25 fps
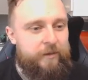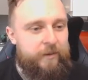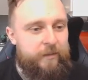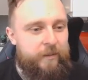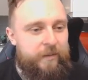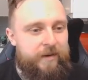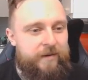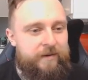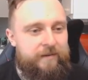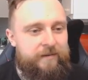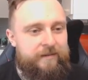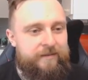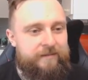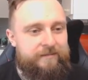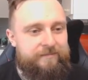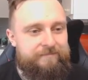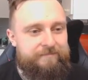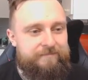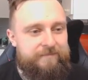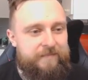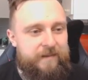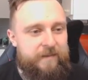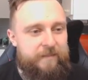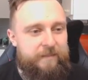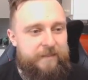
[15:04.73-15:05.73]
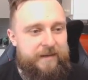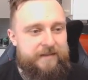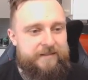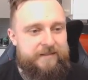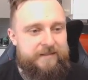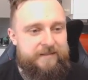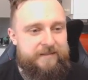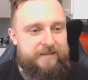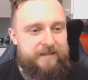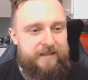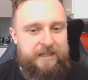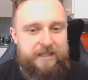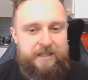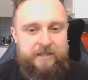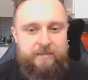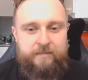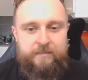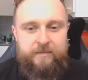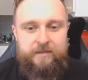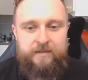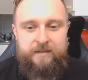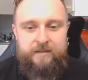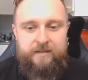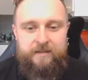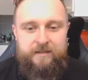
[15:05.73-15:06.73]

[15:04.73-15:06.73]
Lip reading: We weren't the better team.